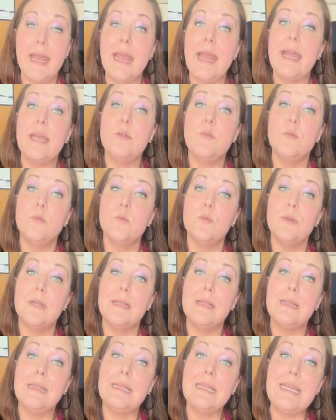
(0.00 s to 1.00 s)
and
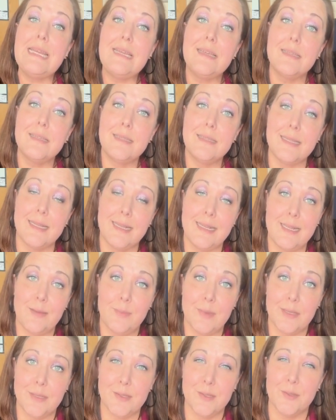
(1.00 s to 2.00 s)
release any
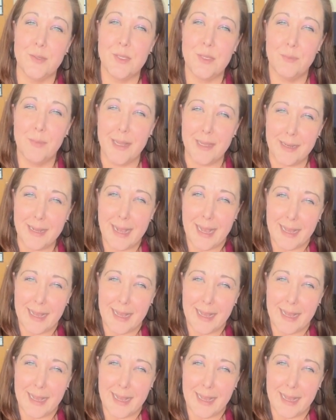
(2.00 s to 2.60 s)
muscles you might